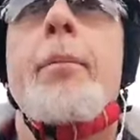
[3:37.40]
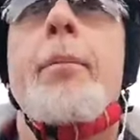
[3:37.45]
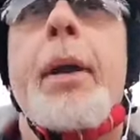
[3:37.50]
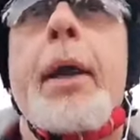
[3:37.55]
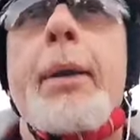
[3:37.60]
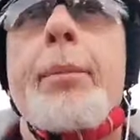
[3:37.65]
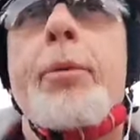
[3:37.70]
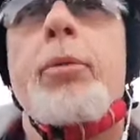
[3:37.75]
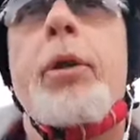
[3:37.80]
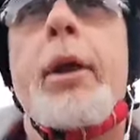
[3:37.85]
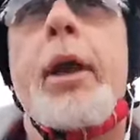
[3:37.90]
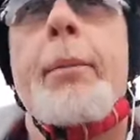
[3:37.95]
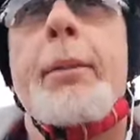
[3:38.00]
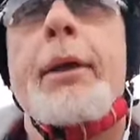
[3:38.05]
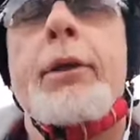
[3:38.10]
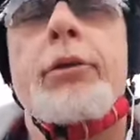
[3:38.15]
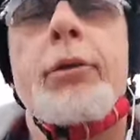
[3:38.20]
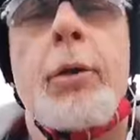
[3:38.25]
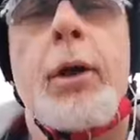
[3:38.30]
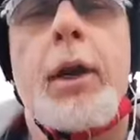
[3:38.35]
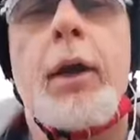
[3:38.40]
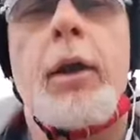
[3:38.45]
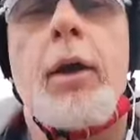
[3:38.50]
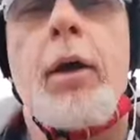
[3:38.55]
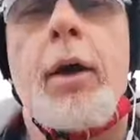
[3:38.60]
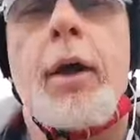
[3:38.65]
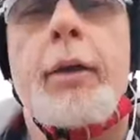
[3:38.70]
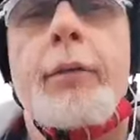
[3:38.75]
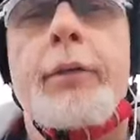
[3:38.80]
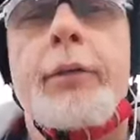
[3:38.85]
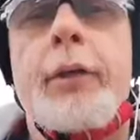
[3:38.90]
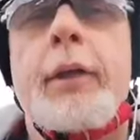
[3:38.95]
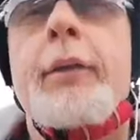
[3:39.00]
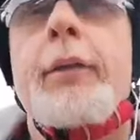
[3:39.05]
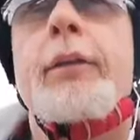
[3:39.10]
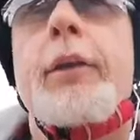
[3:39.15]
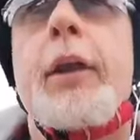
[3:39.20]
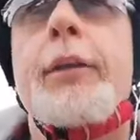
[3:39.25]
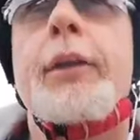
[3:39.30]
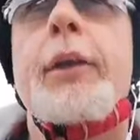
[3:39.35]
people come into our lives.
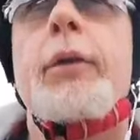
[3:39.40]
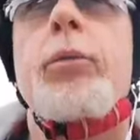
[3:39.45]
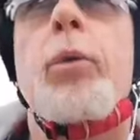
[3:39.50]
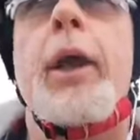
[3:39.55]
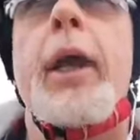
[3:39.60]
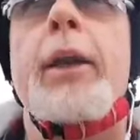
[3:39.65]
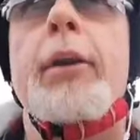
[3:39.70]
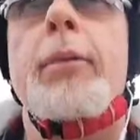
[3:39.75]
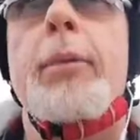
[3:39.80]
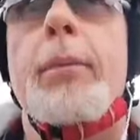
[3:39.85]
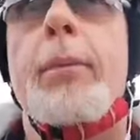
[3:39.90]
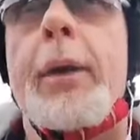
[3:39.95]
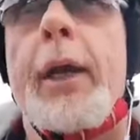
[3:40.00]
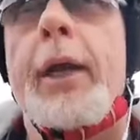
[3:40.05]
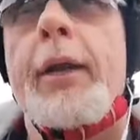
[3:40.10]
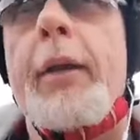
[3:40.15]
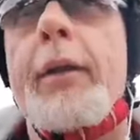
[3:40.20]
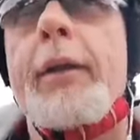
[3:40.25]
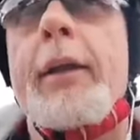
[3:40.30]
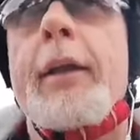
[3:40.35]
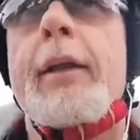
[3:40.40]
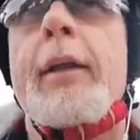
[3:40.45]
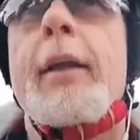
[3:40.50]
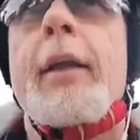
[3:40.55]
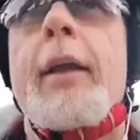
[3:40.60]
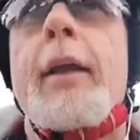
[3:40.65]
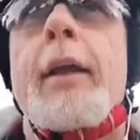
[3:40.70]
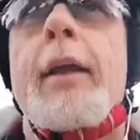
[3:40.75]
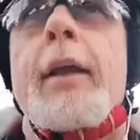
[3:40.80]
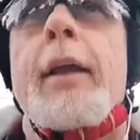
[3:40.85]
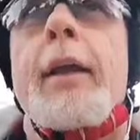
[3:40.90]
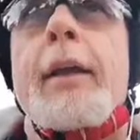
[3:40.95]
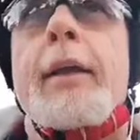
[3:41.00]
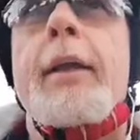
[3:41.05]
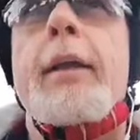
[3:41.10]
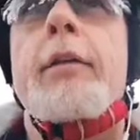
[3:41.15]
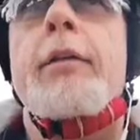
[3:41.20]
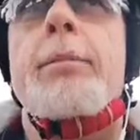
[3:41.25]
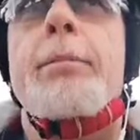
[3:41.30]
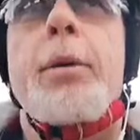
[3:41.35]
There's nothing random about it. It
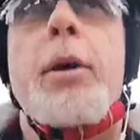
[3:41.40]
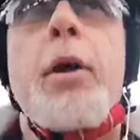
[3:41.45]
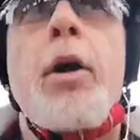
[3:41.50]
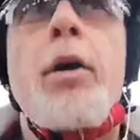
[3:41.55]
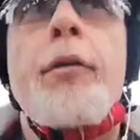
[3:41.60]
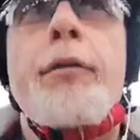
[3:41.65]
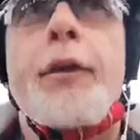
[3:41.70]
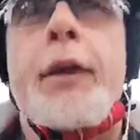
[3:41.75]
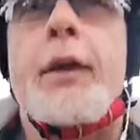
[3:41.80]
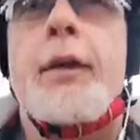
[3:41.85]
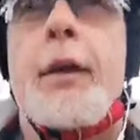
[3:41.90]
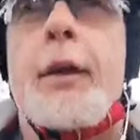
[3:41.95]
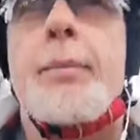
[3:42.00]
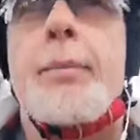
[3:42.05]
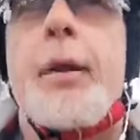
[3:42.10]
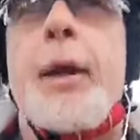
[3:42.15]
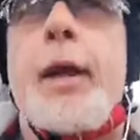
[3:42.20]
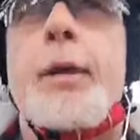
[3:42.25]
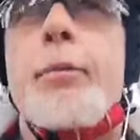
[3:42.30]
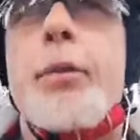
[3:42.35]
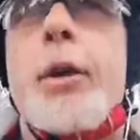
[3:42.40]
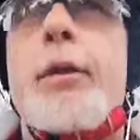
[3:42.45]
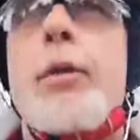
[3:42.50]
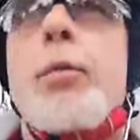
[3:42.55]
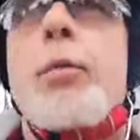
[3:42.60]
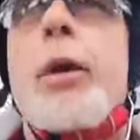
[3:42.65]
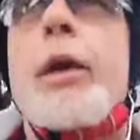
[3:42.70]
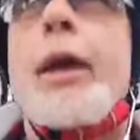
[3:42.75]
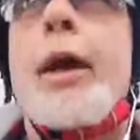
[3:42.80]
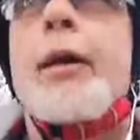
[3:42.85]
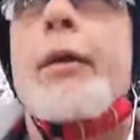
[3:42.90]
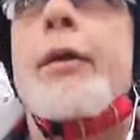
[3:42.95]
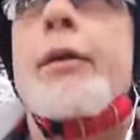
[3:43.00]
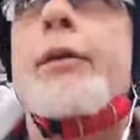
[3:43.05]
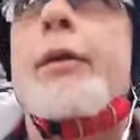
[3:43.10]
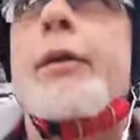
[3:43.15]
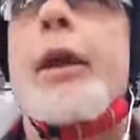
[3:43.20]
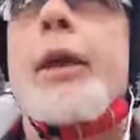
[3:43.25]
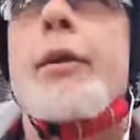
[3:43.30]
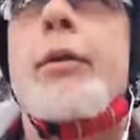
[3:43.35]
is perfectly planned. Whether we
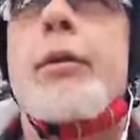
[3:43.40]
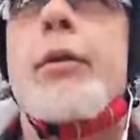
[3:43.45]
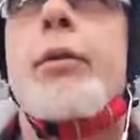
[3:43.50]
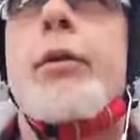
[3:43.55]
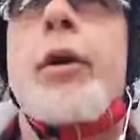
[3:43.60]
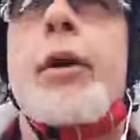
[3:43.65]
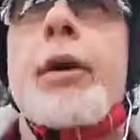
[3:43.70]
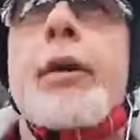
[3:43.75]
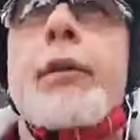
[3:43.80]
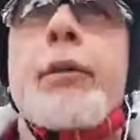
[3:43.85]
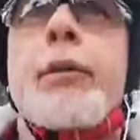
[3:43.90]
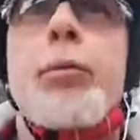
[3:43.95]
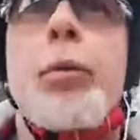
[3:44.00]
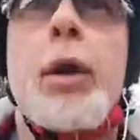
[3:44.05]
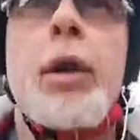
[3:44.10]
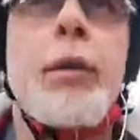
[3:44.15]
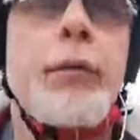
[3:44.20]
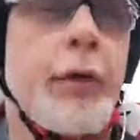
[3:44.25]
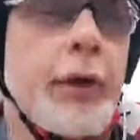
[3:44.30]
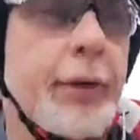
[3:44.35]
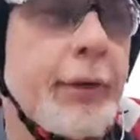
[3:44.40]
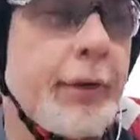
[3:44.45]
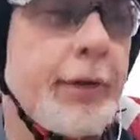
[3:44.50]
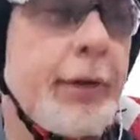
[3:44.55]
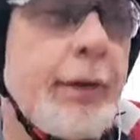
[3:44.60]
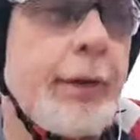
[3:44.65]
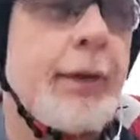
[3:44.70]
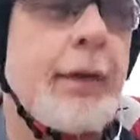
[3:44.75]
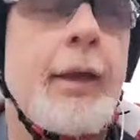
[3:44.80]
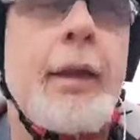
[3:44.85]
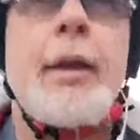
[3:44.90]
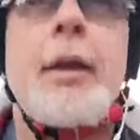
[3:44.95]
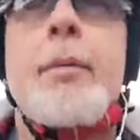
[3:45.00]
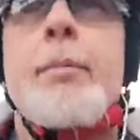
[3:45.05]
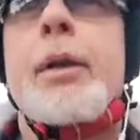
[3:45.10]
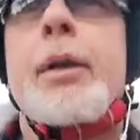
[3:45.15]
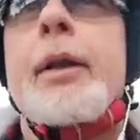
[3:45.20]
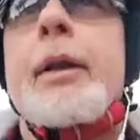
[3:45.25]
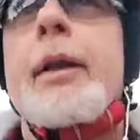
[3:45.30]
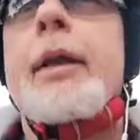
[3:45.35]
understand it or not is irrelevant,
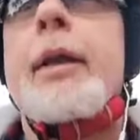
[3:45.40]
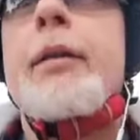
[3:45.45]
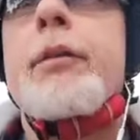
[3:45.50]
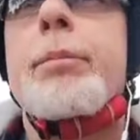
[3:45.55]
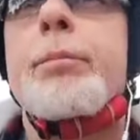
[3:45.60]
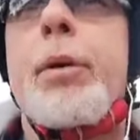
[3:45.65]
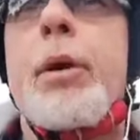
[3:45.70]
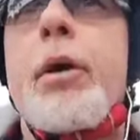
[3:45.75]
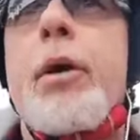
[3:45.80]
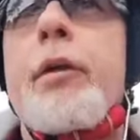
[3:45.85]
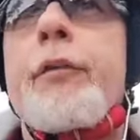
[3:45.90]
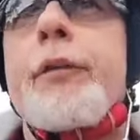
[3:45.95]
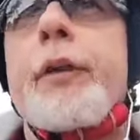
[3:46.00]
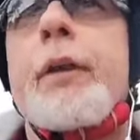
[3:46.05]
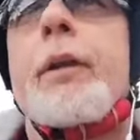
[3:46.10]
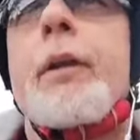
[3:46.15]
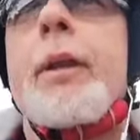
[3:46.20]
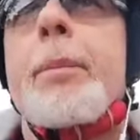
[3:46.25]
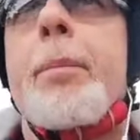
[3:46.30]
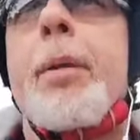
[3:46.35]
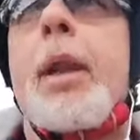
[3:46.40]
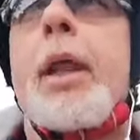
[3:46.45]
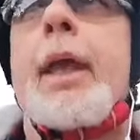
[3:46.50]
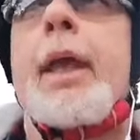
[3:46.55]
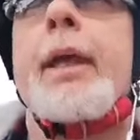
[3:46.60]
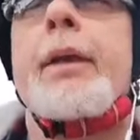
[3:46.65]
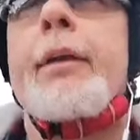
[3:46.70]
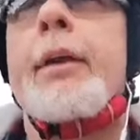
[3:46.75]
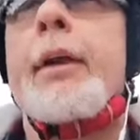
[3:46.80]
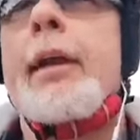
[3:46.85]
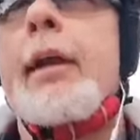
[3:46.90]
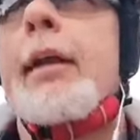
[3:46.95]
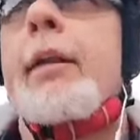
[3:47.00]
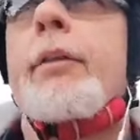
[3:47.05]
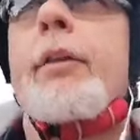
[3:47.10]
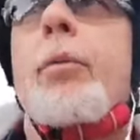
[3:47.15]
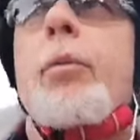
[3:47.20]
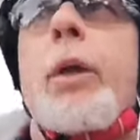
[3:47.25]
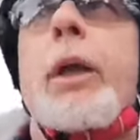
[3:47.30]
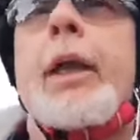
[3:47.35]
but it is perfectly planned
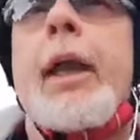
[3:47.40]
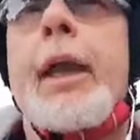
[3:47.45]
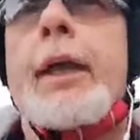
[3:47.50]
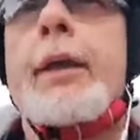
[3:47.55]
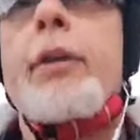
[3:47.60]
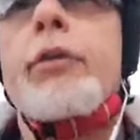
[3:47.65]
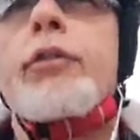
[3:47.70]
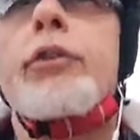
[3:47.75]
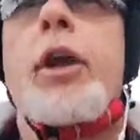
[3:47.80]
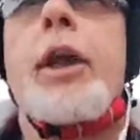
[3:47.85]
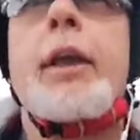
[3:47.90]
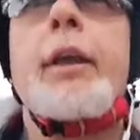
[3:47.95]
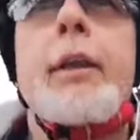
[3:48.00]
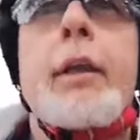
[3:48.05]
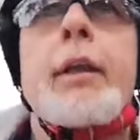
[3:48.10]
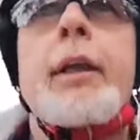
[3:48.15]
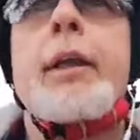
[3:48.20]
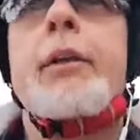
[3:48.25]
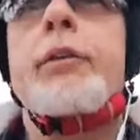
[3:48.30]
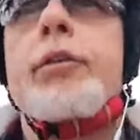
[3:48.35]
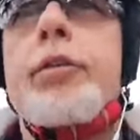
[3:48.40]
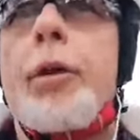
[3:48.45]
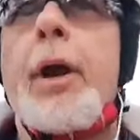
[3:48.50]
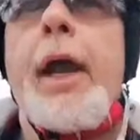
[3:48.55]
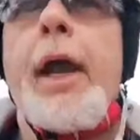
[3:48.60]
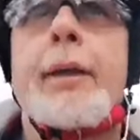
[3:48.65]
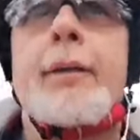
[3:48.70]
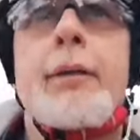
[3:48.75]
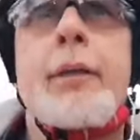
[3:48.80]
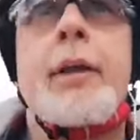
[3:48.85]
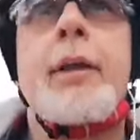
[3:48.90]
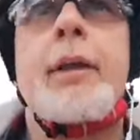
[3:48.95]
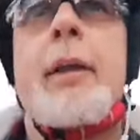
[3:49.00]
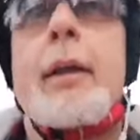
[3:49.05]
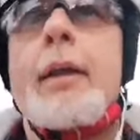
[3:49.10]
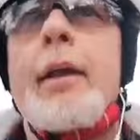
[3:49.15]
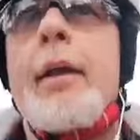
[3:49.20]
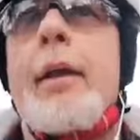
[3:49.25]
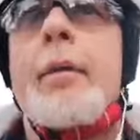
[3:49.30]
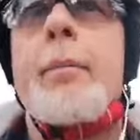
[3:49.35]
that we energetically attract
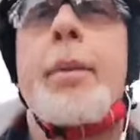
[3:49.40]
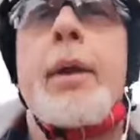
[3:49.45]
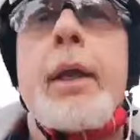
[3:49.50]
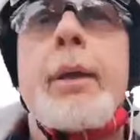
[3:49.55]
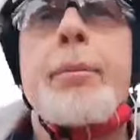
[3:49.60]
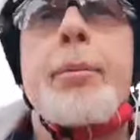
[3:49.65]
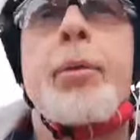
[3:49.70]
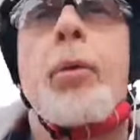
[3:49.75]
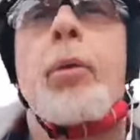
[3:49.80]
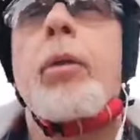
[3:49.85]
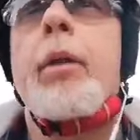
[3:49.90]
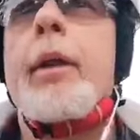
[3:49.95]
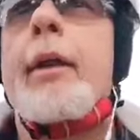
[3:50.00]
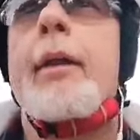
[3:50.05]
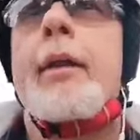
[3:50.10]
people